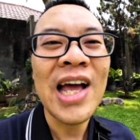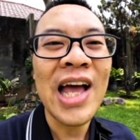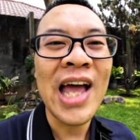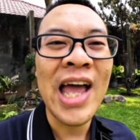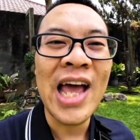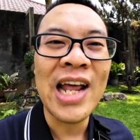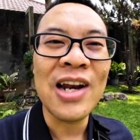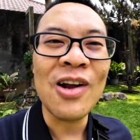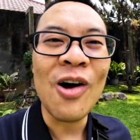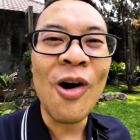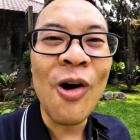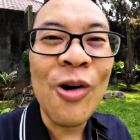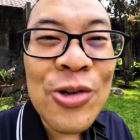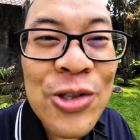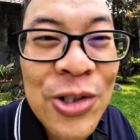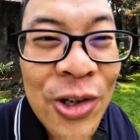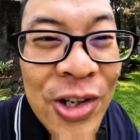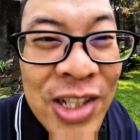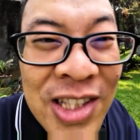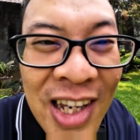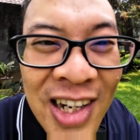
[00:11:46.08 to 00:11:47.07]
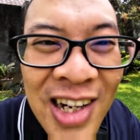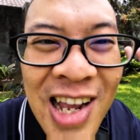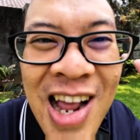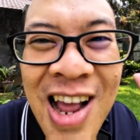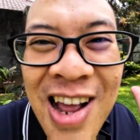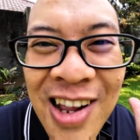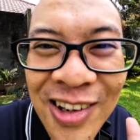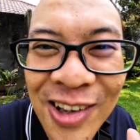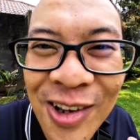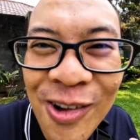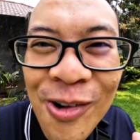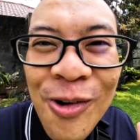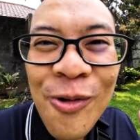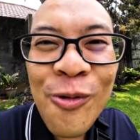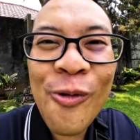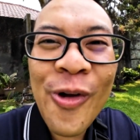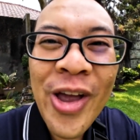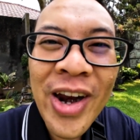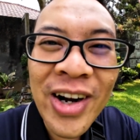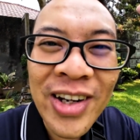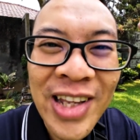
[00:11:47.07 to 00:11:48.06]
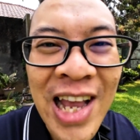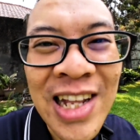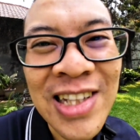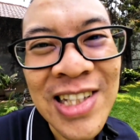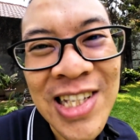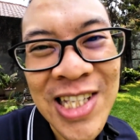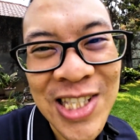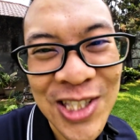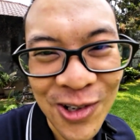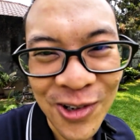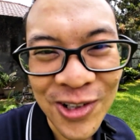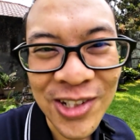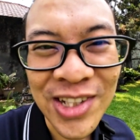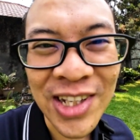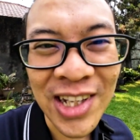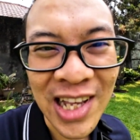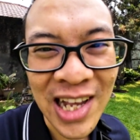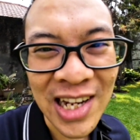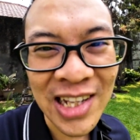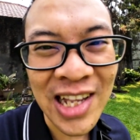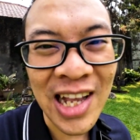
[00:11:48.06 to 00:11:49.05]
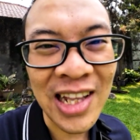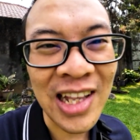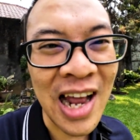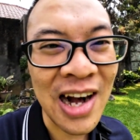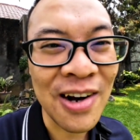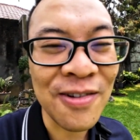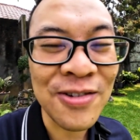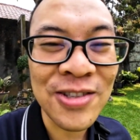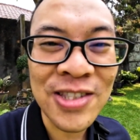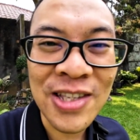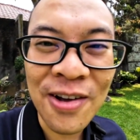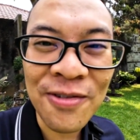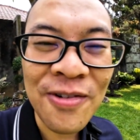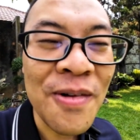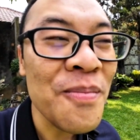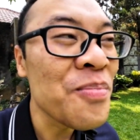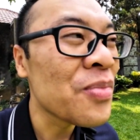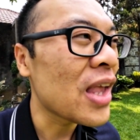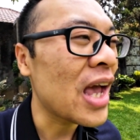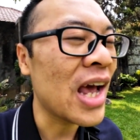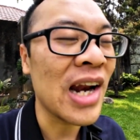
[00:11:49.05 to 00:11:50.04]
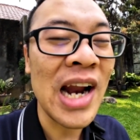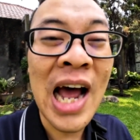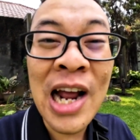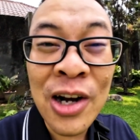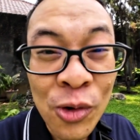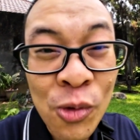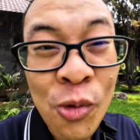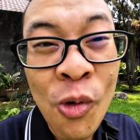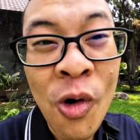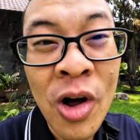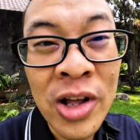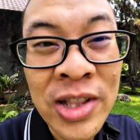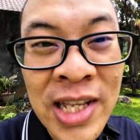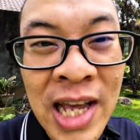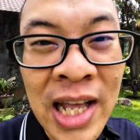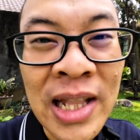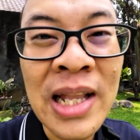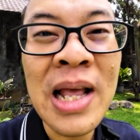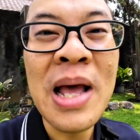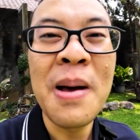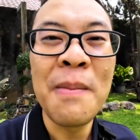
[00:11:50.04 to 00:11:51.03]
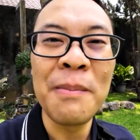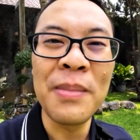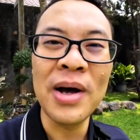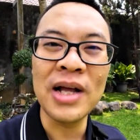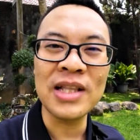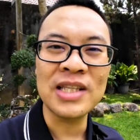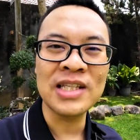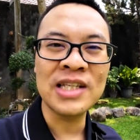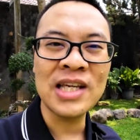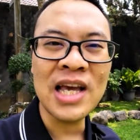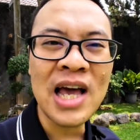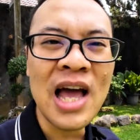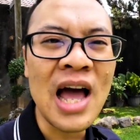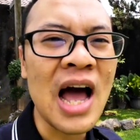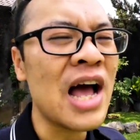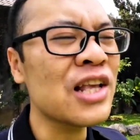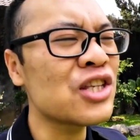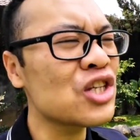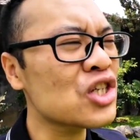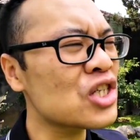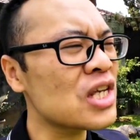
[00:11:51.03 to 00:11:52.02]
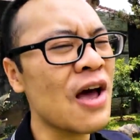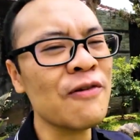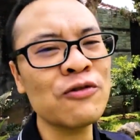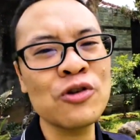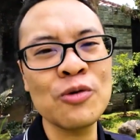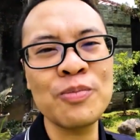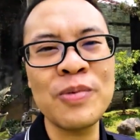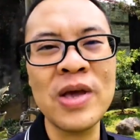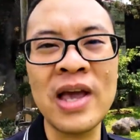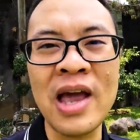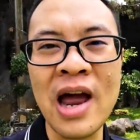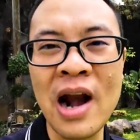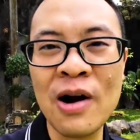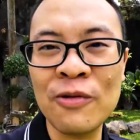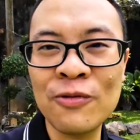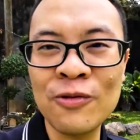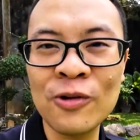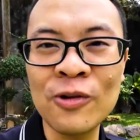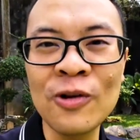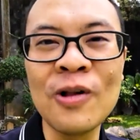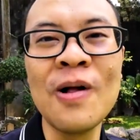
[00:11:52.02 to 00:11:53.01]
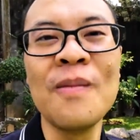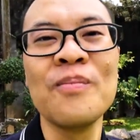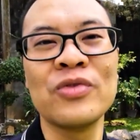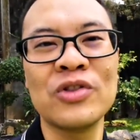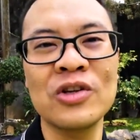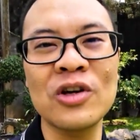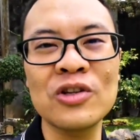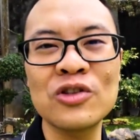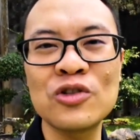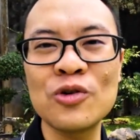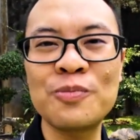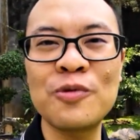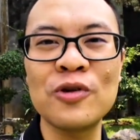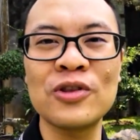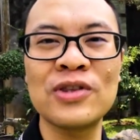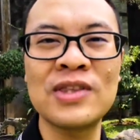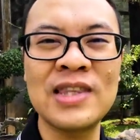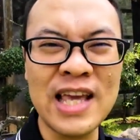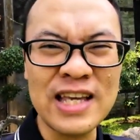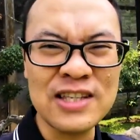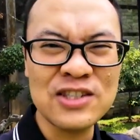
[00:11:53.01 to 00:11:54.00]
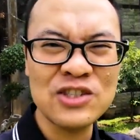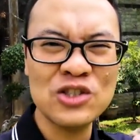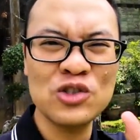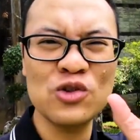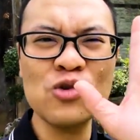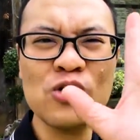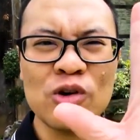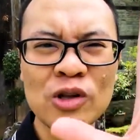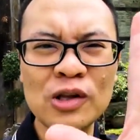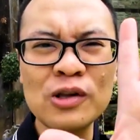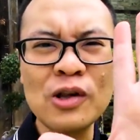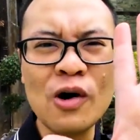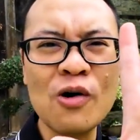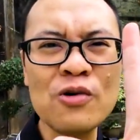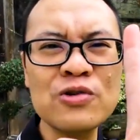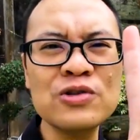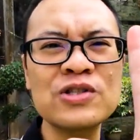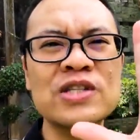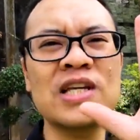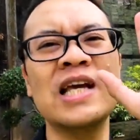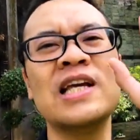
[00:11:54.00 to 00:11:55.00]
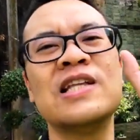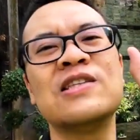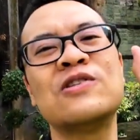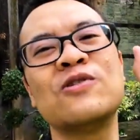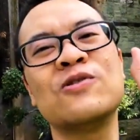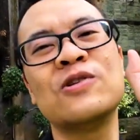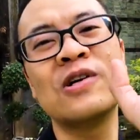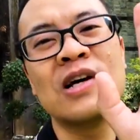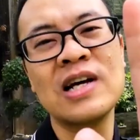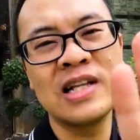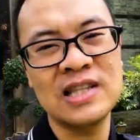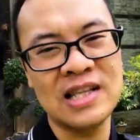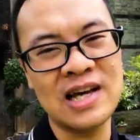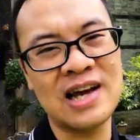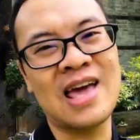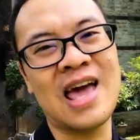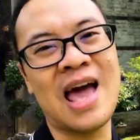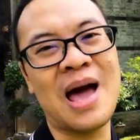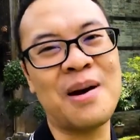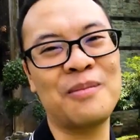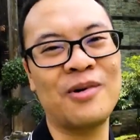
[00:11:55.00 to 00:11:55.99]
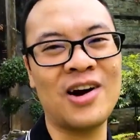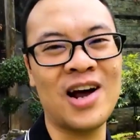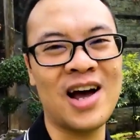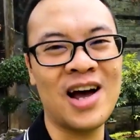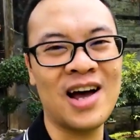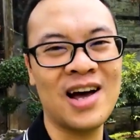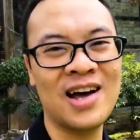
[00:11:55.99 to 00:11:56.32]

And also it's going to look weird and distorted and that kind of stuff. And I don't want that. But yeah, I just have to be careful not to put things too close into the camera.